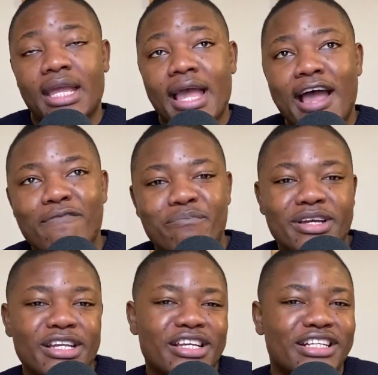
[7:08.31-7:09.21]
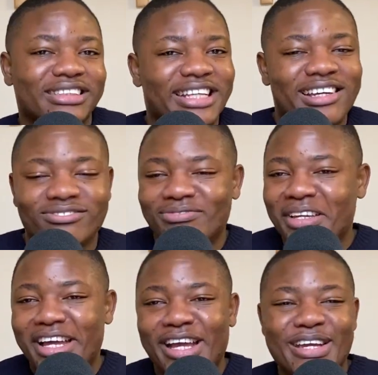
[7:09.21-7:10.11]
happened in
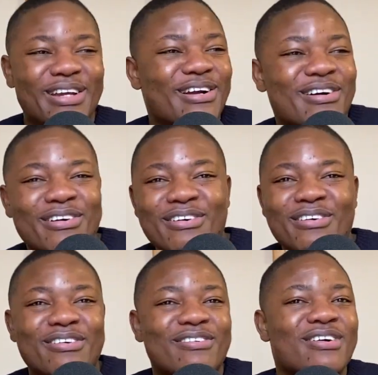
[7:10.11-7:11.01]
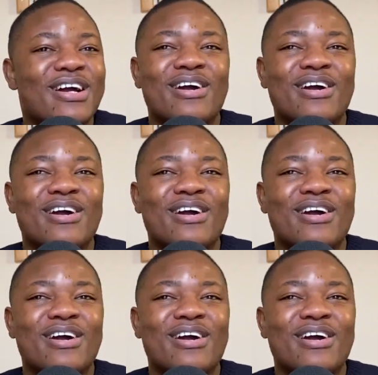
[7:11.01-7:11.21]
Zambia, in Congo,